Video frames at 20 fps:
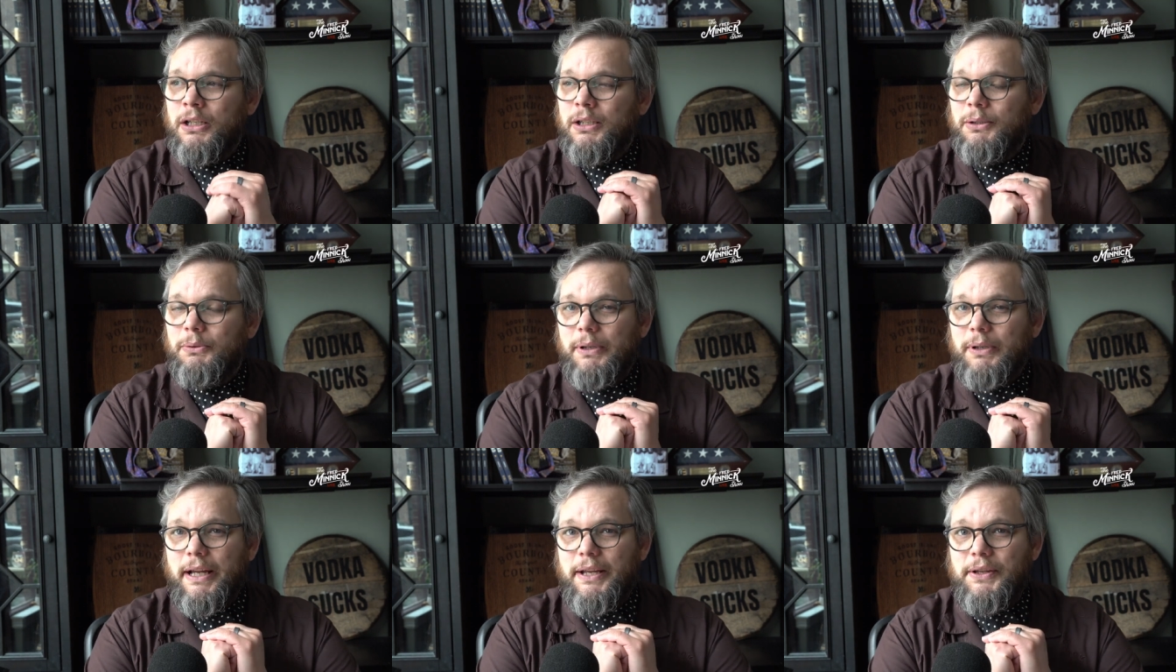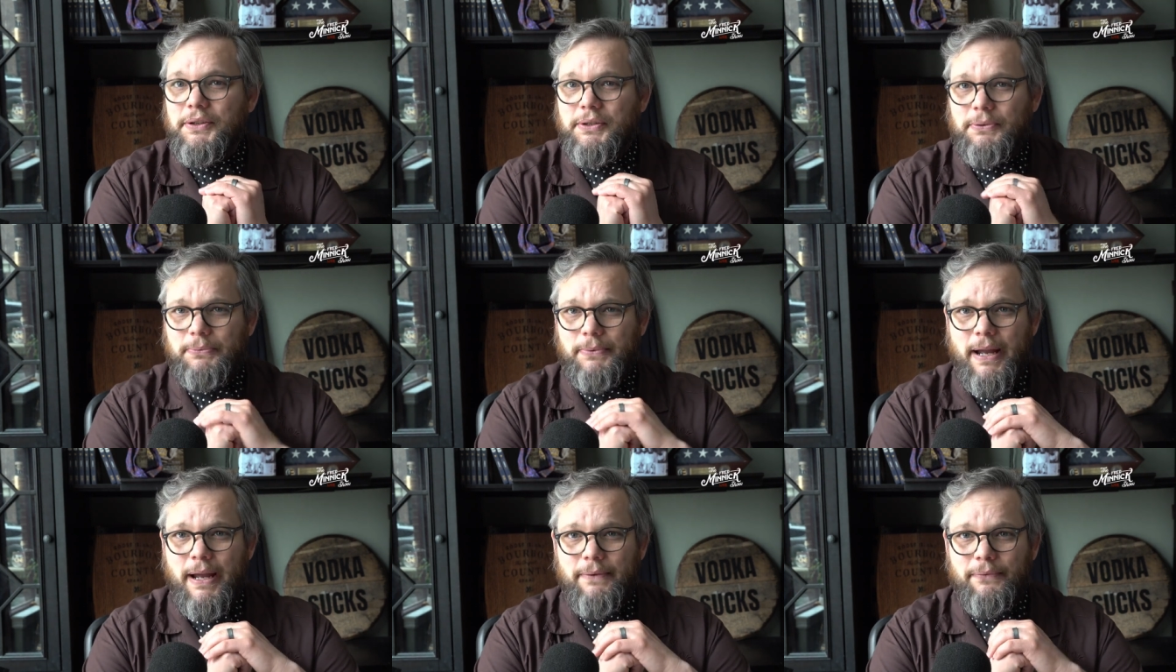when I used to
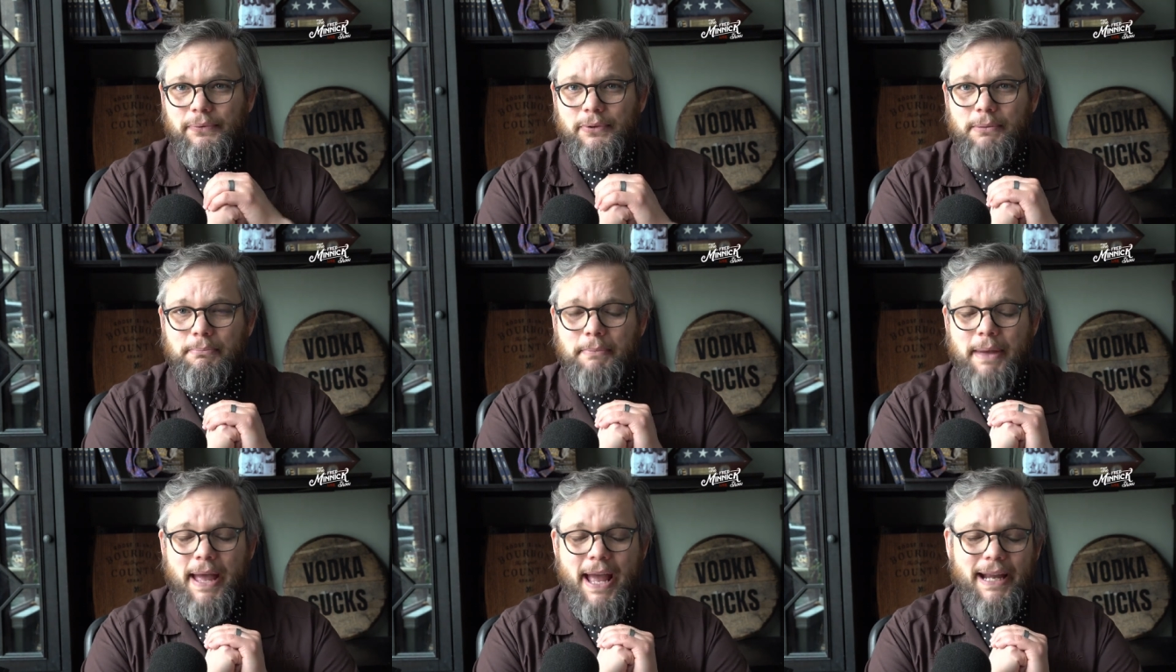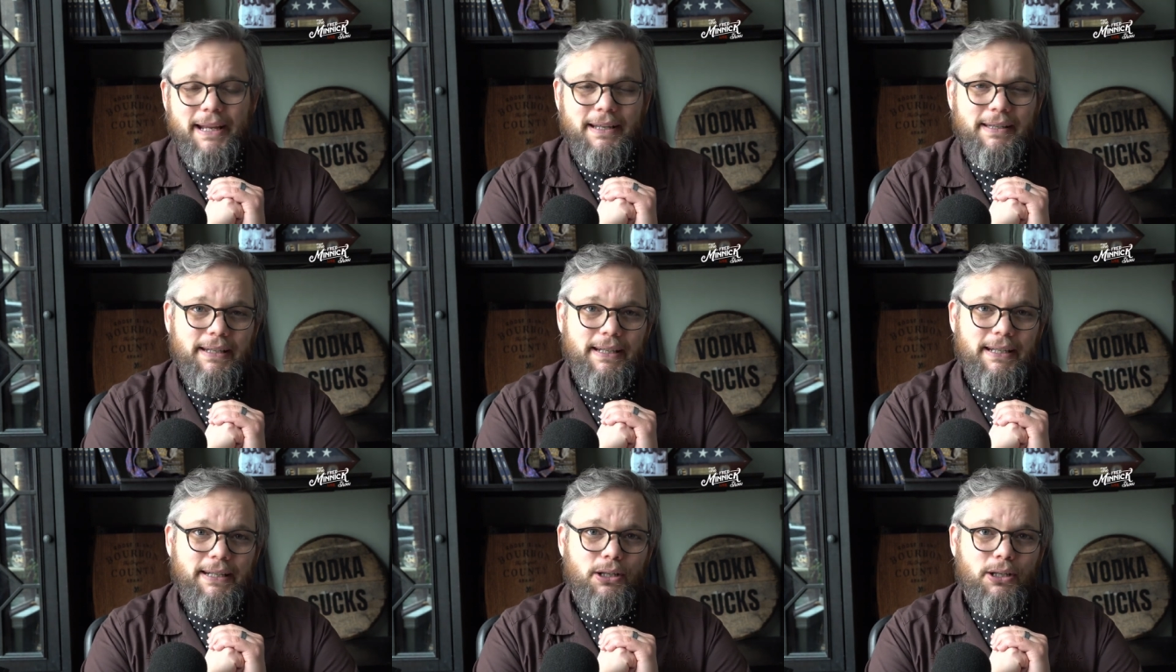write for a
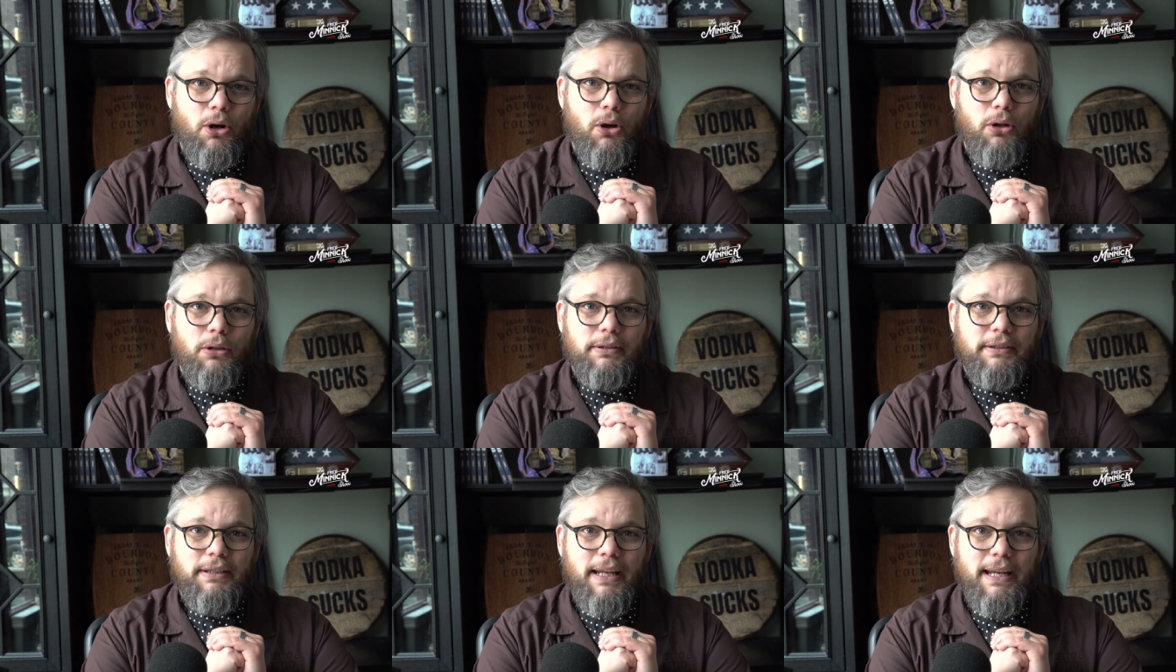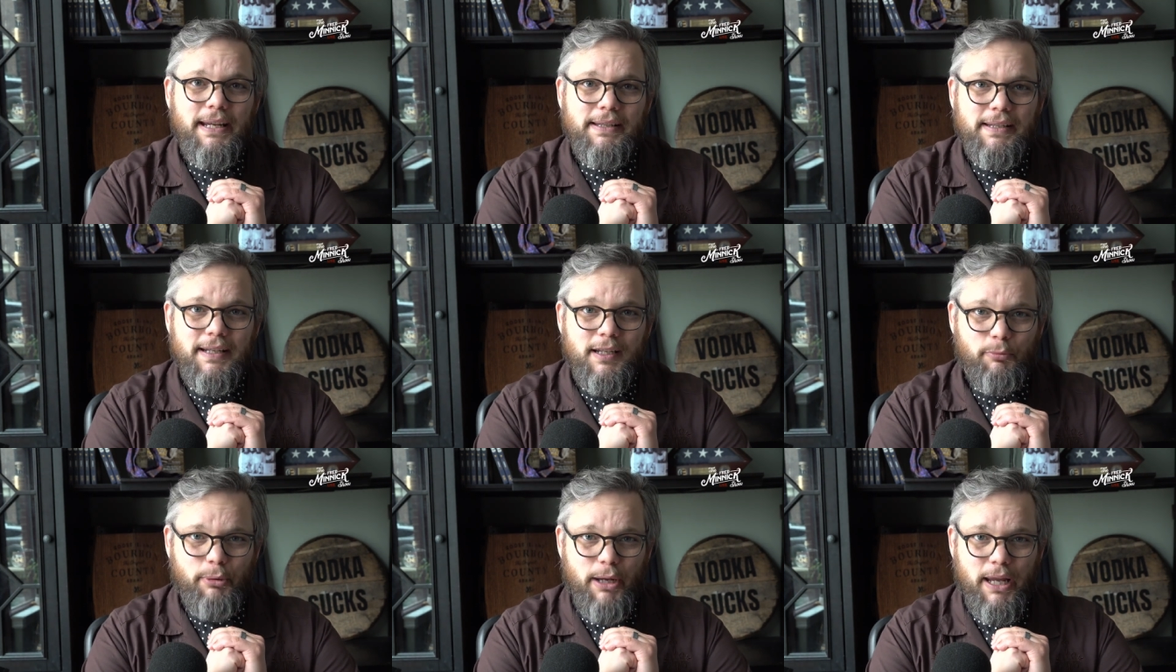magazine called
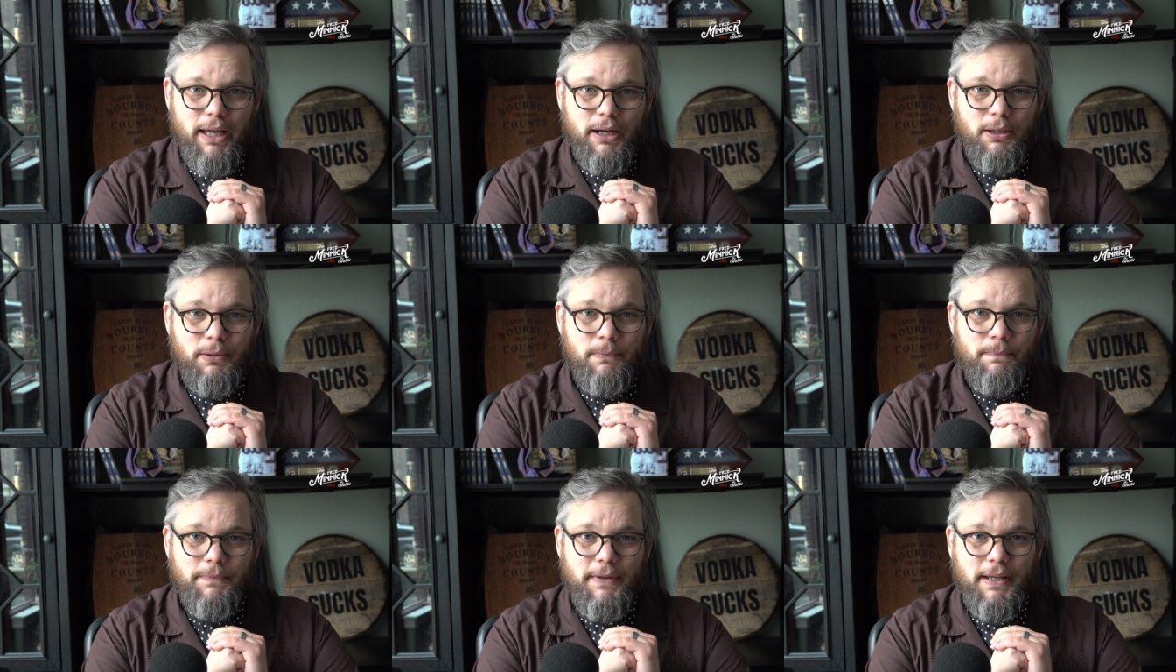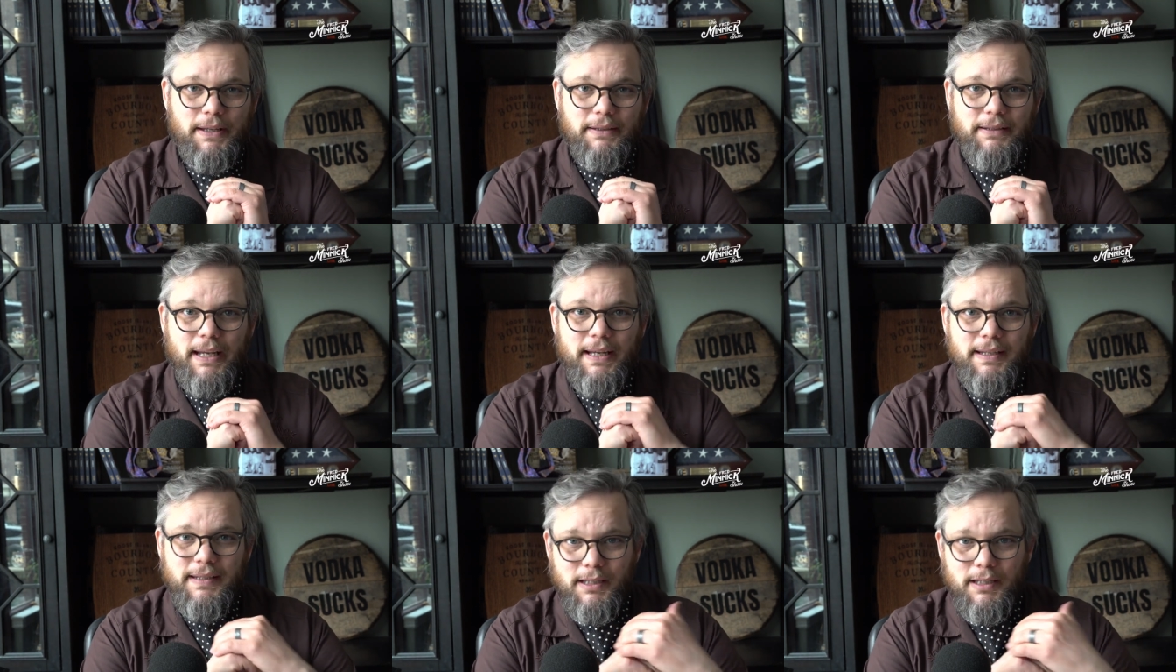Tasting Panel. Now,
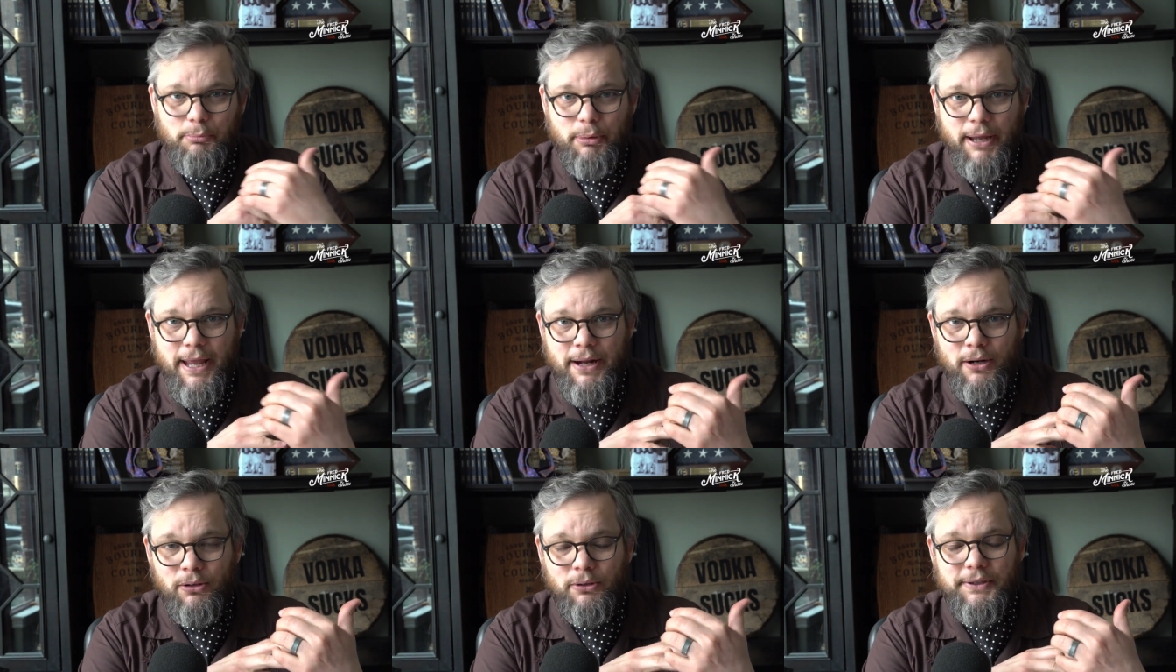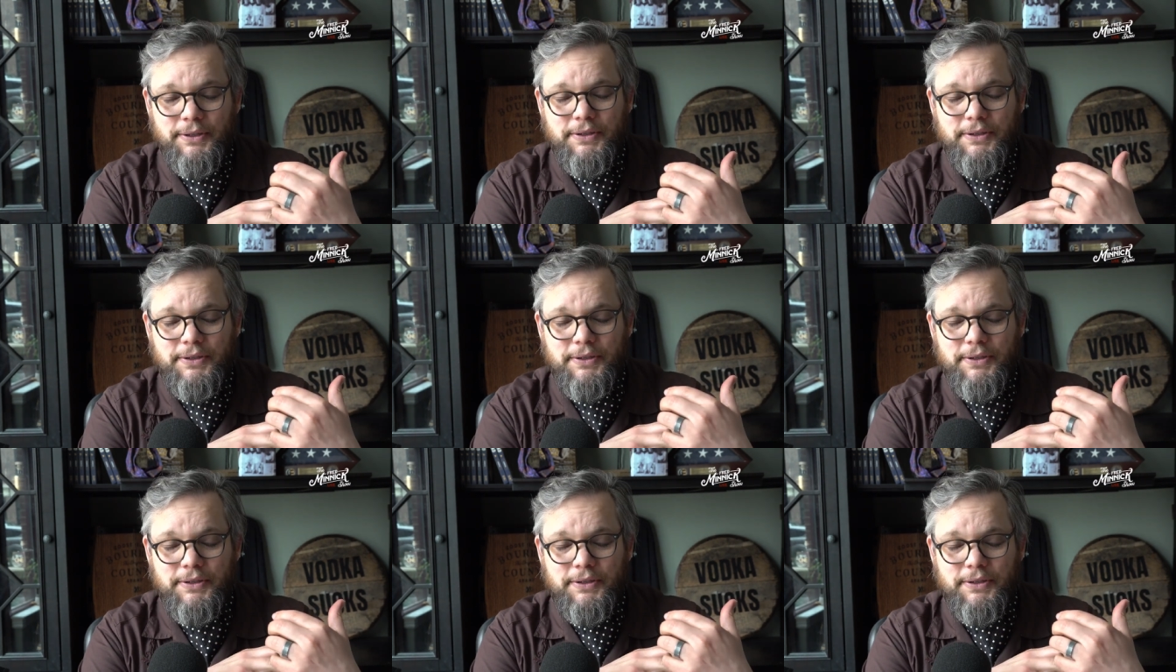Tasting Panel is a